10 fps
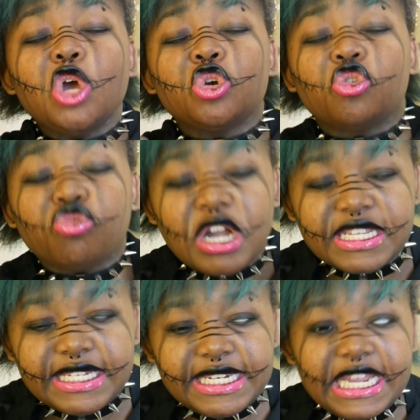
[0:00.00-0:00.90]

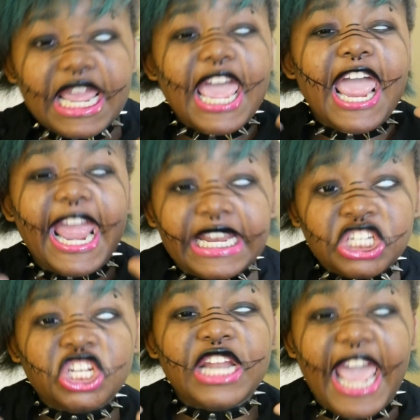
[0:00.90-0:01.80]
crusty,
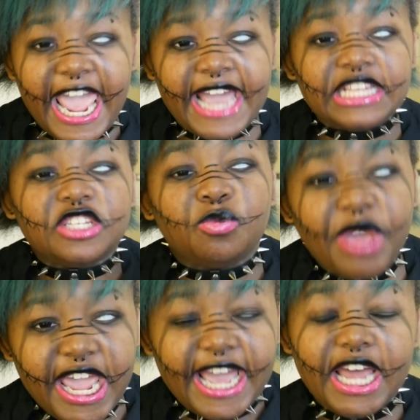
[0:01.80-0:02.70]
ancient-ass
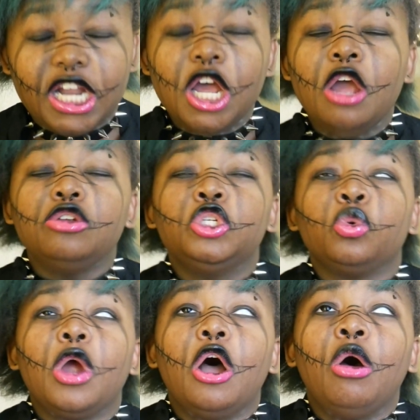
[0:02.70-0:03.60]
man
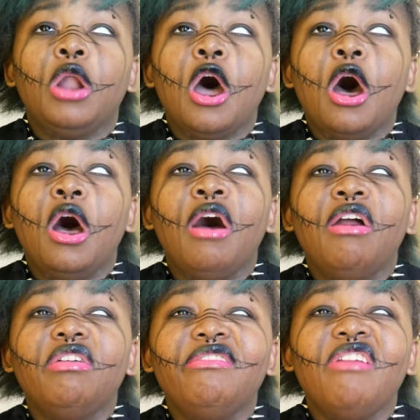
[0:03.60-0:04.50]
drone
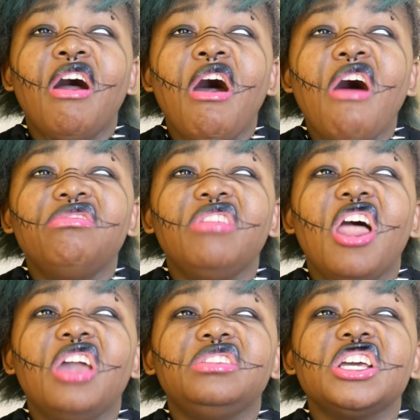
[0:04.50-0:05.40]
on and on
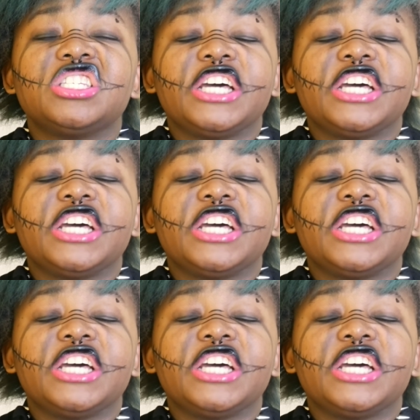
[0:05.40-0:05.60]
like this.